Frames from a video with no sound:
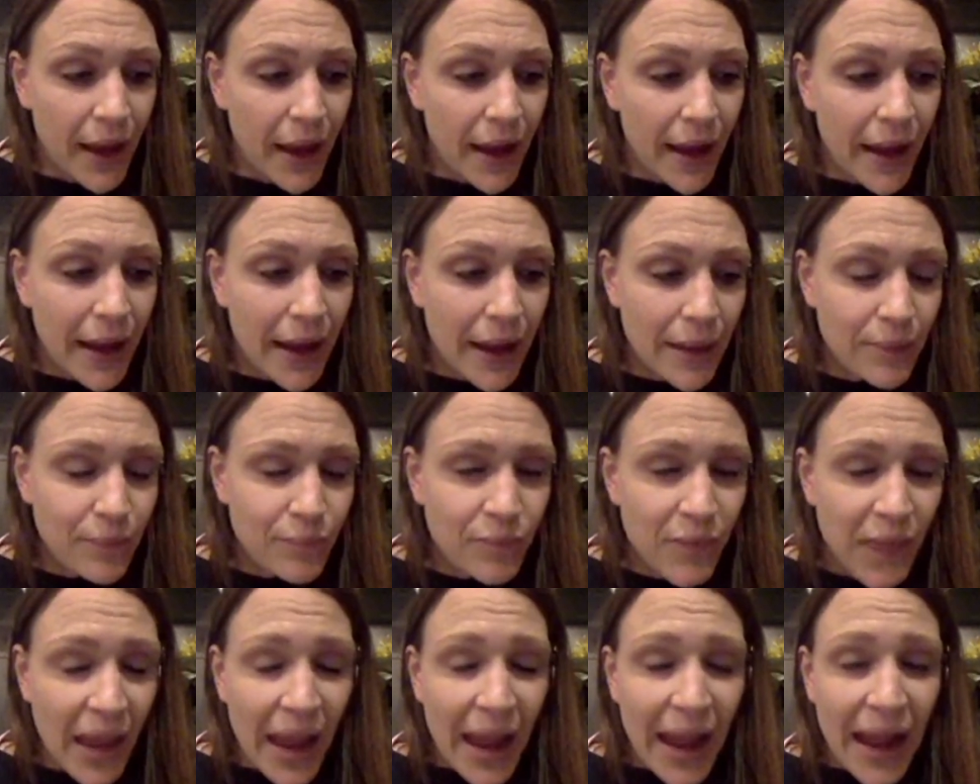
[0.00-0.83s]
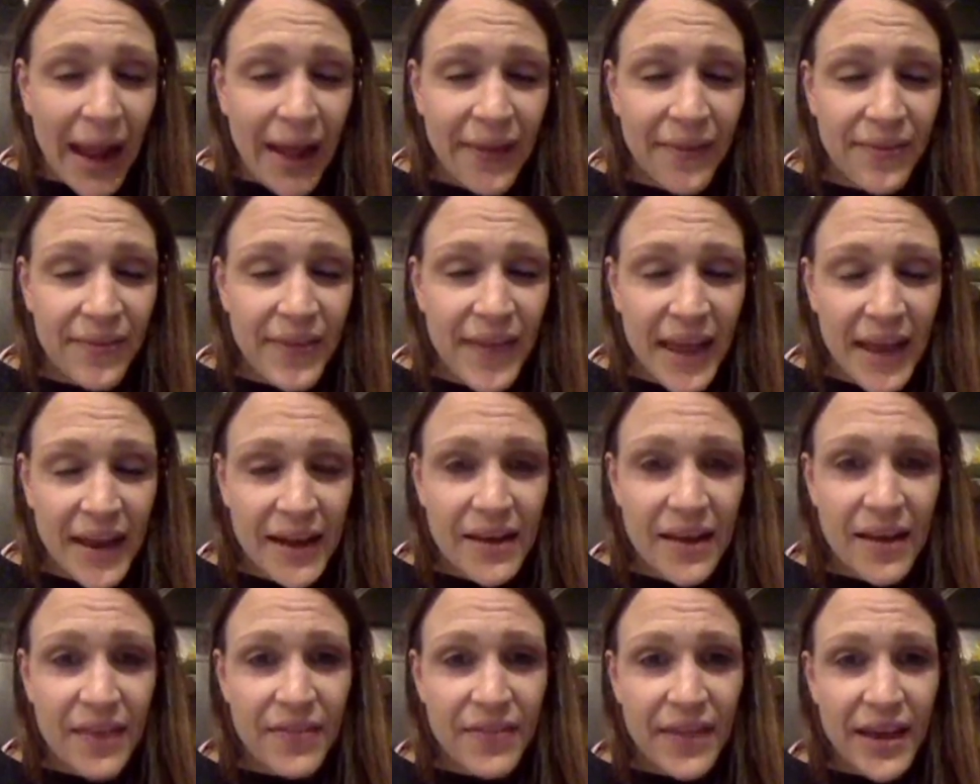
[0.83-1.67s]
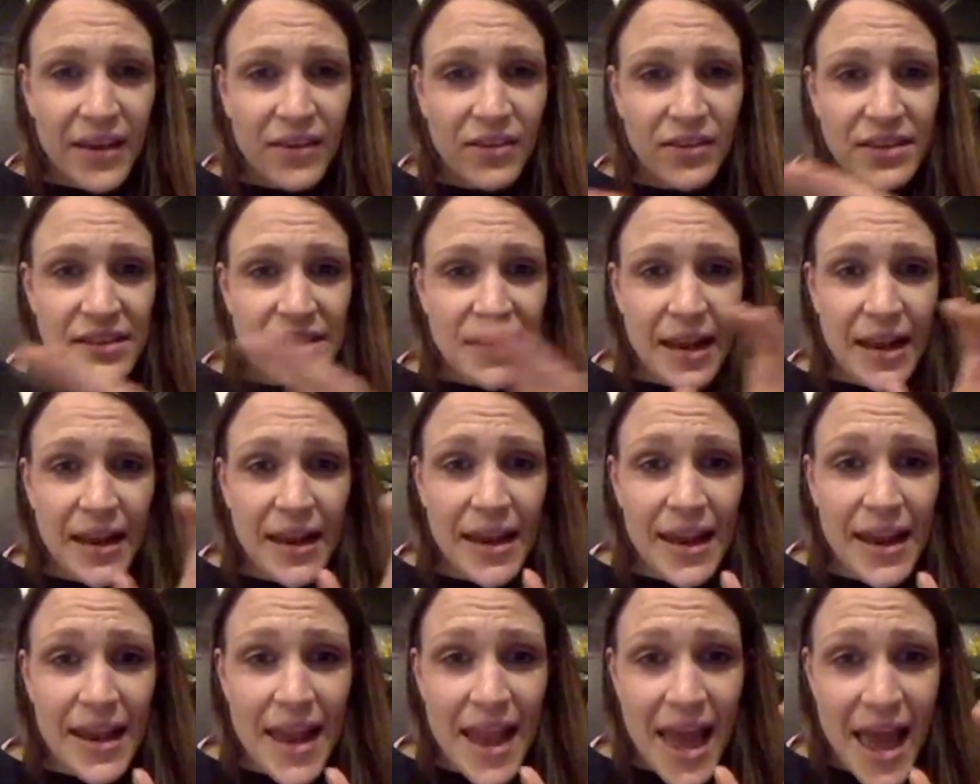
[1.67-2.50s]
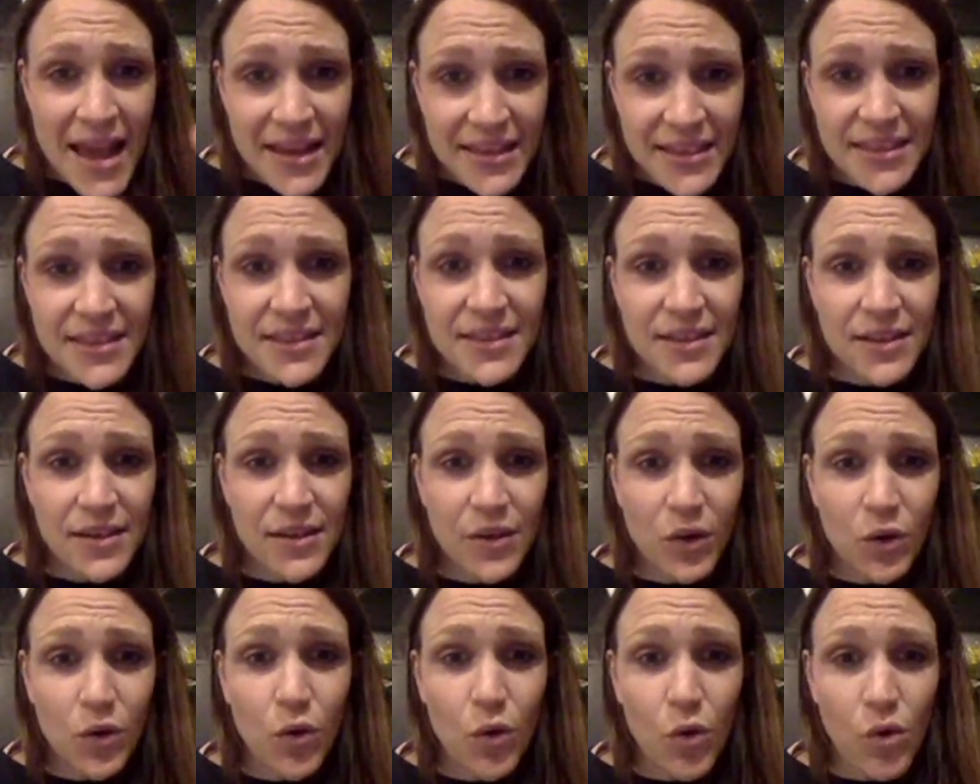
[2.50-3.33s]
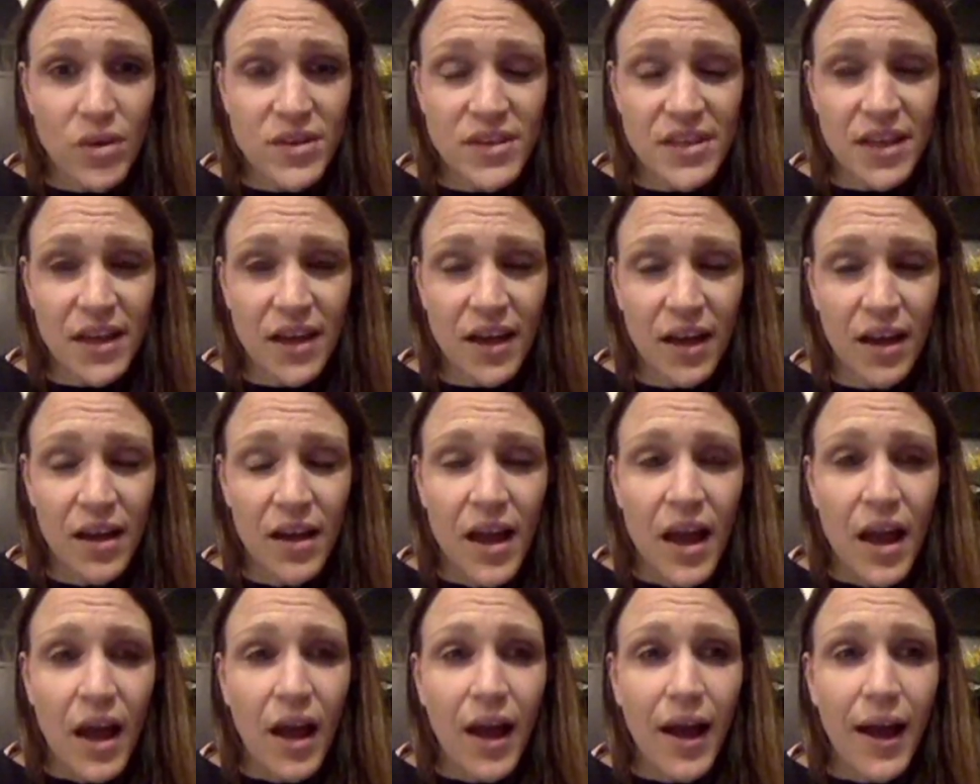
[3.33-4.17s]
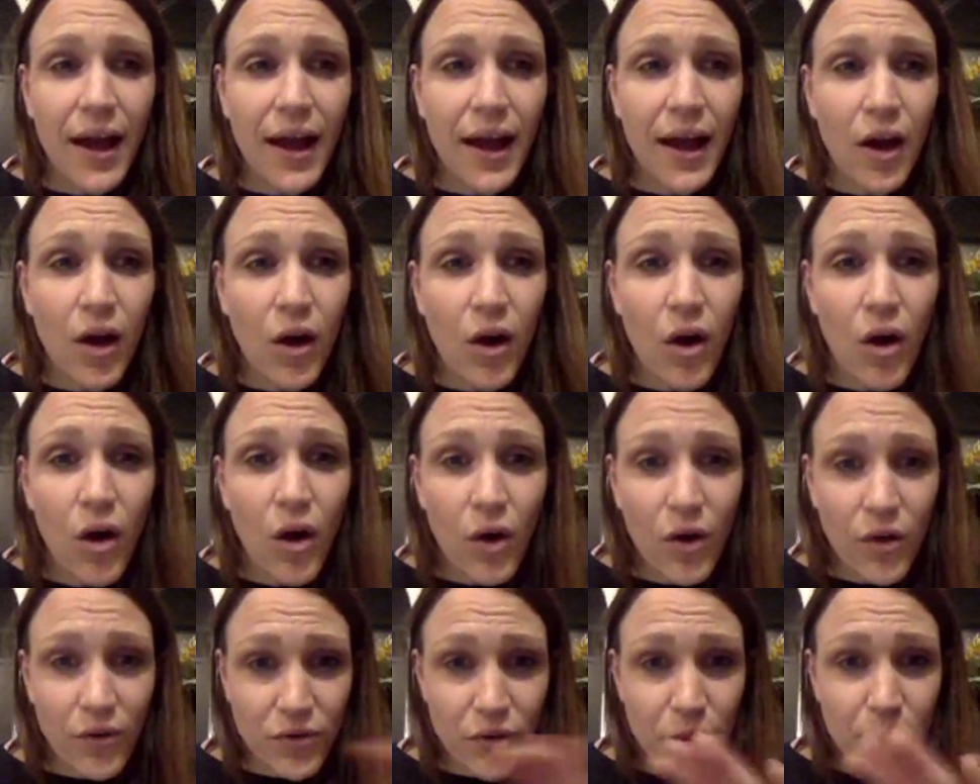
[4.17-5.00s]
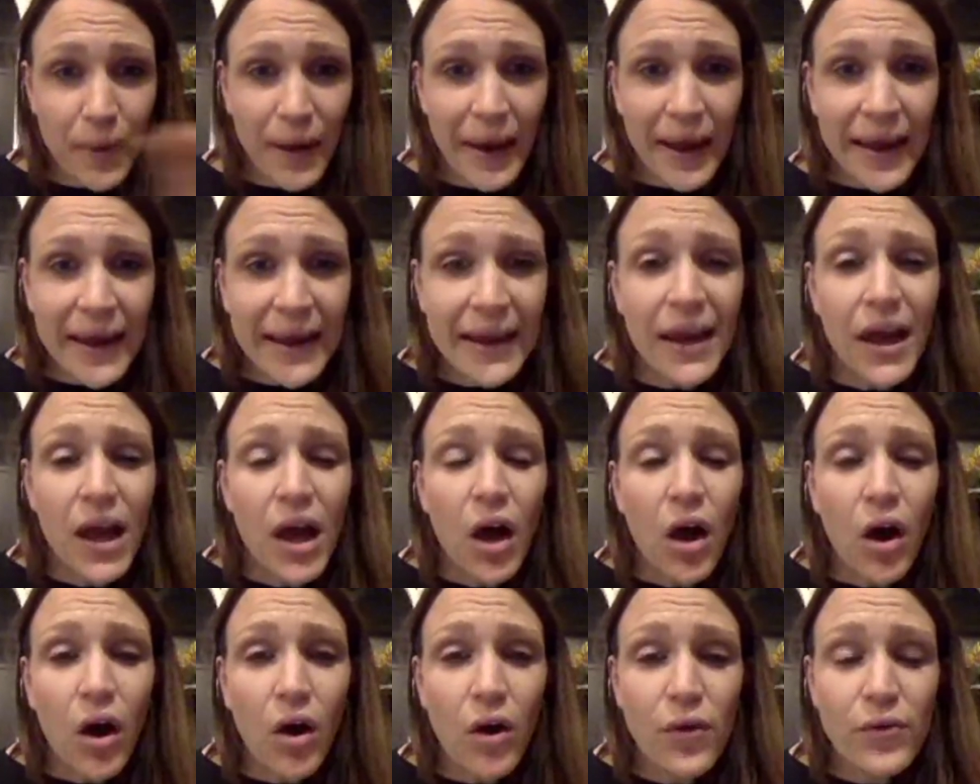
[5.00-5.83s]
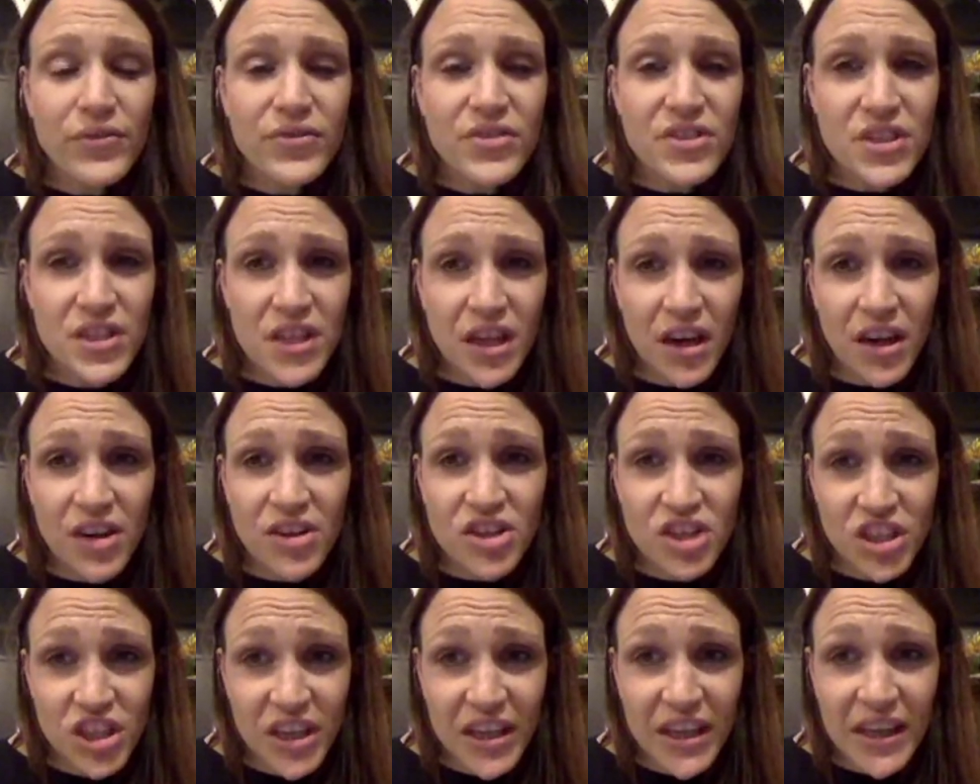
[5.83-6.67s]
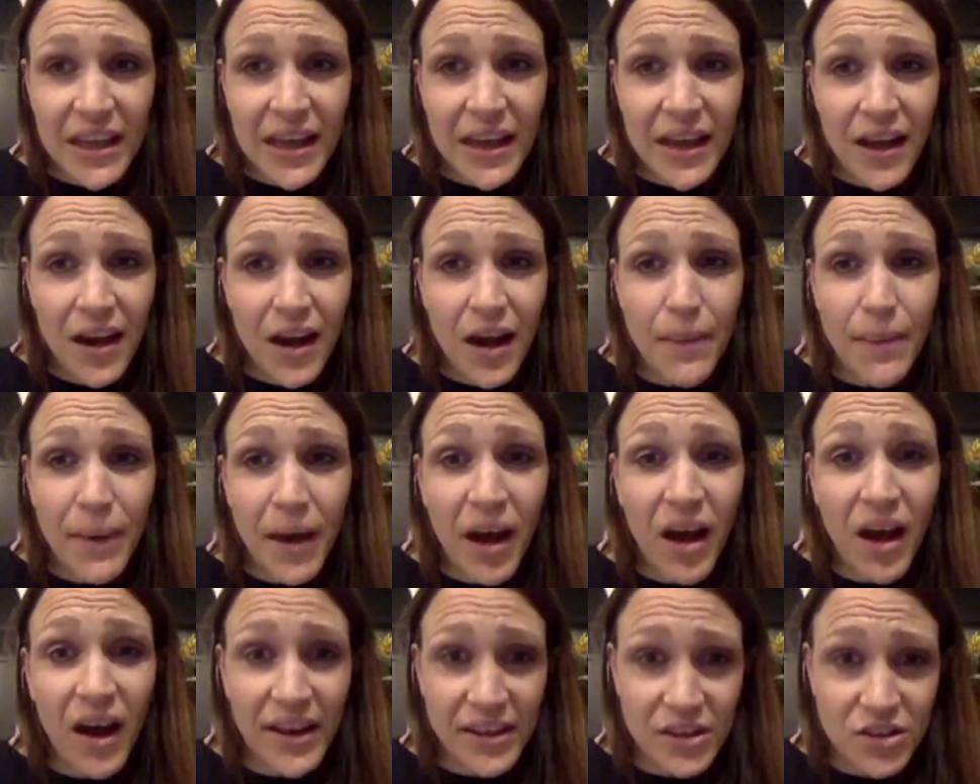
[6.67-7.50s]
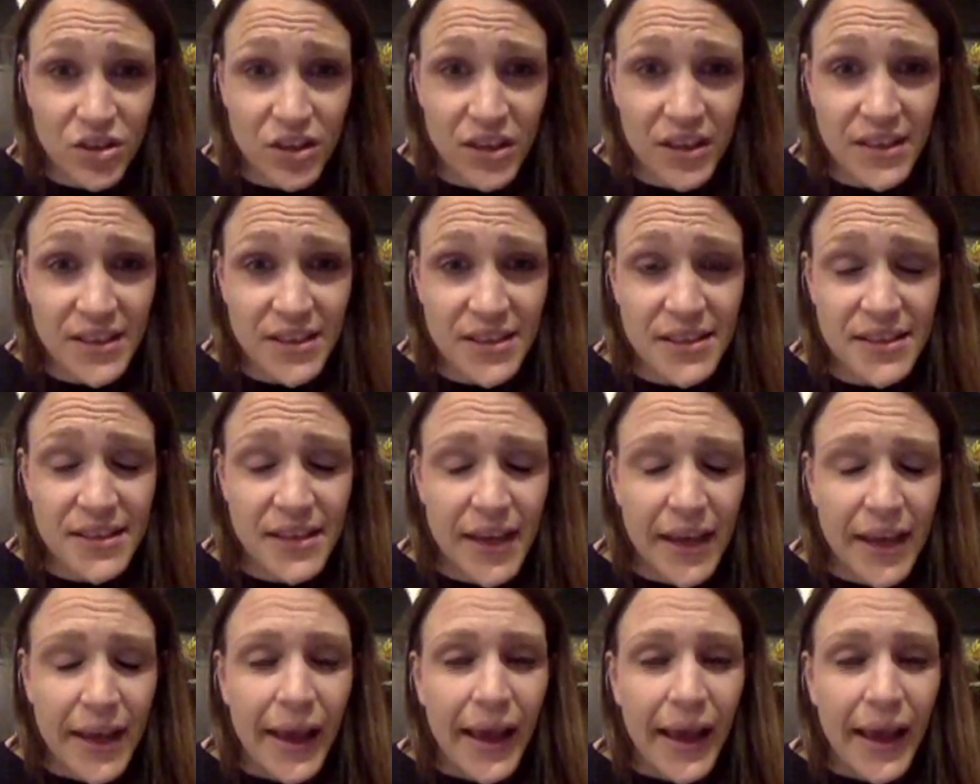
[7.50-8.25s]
And then there is less than a quarter of the plate of starchy carbohydrates.